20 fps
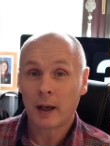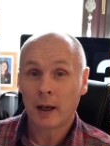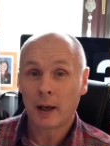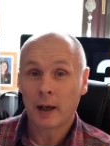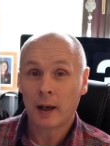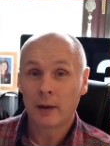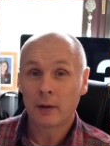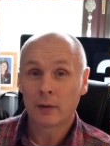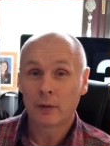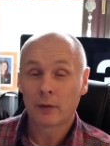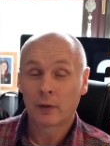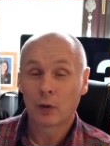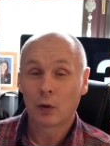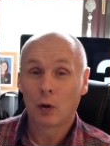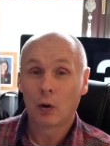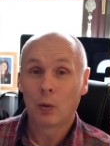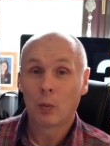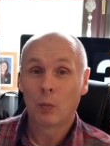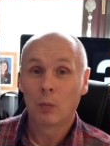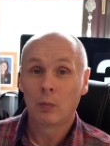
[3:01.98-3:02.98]
and
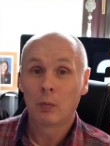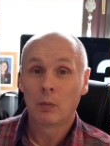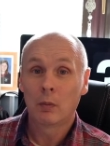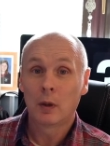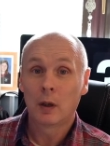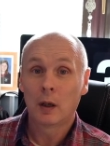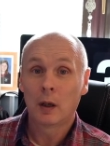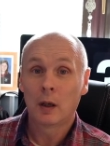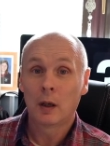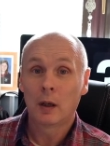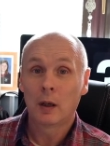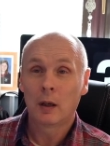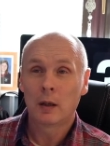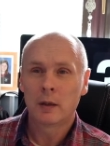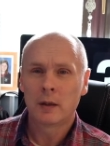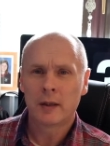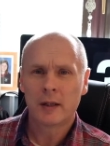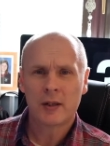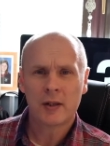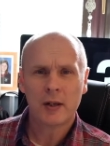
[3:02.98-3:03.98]
from uh,
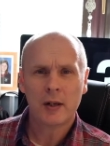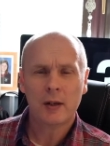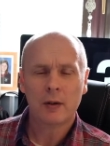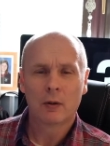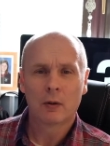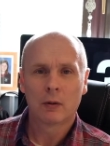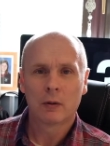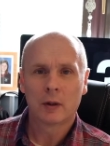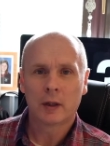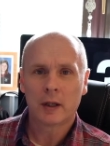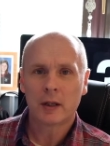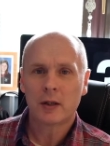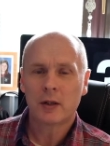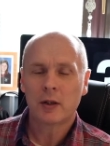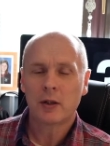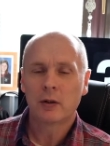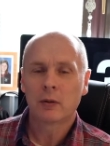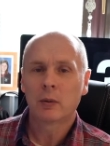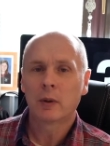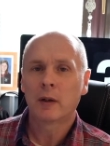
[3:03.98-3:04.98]
NiSi or
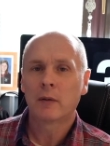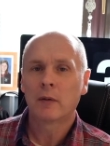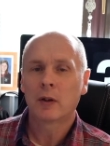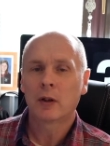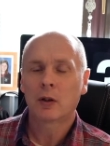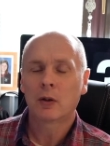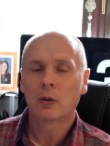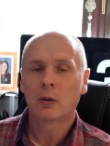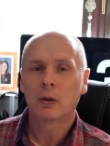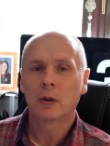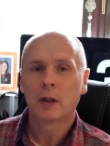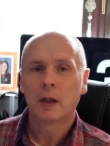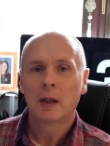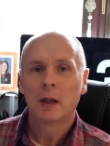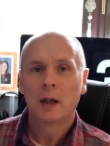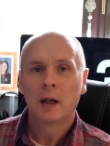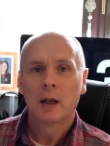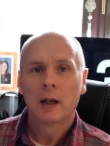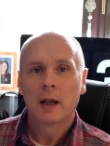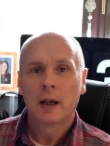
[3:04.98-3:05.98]
NiSi or whatever they're called,
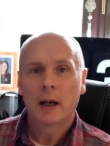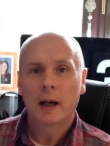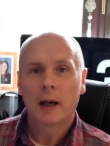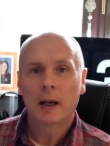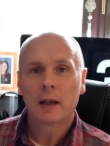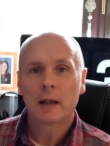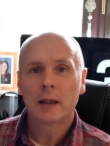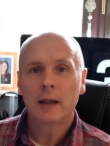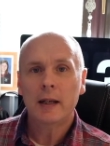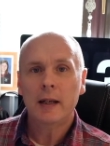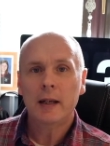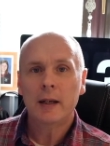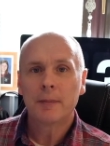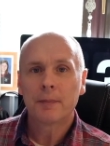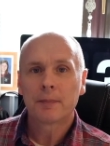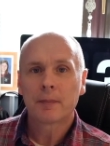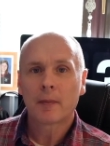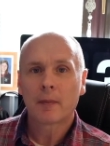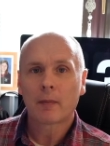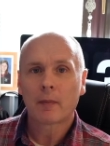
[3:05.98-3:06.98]
and Lee.
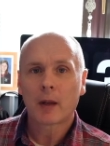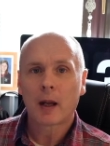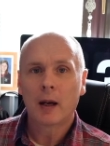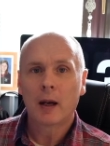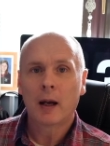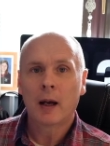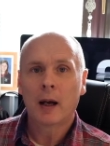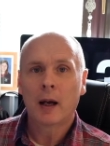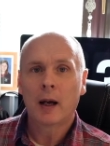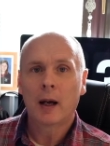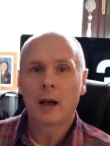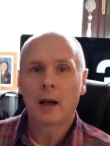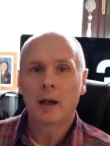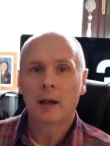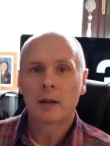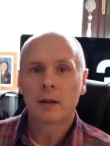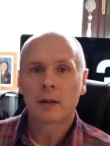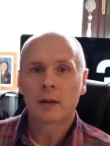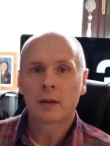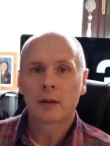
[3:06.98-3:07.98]

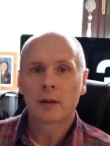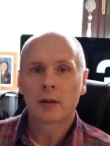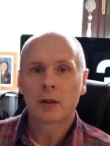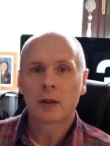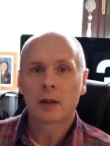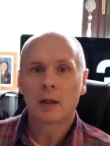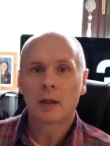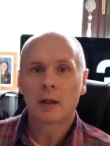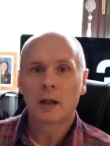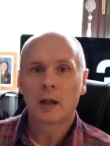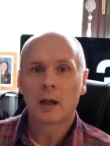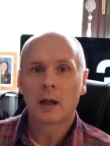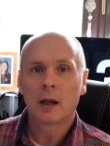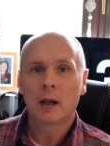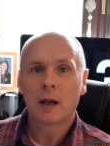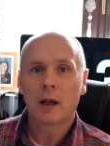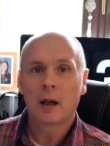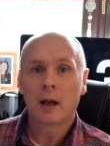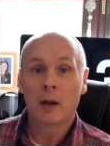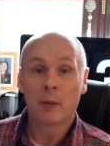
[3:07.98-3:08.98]
And
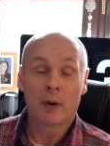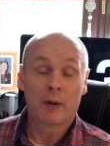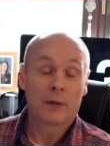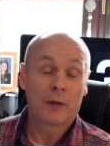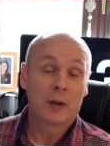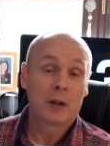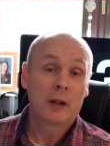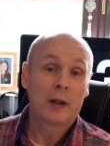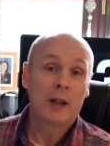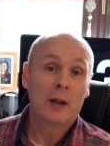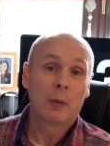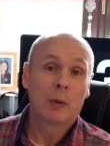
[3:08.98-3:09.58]
I went for the Lee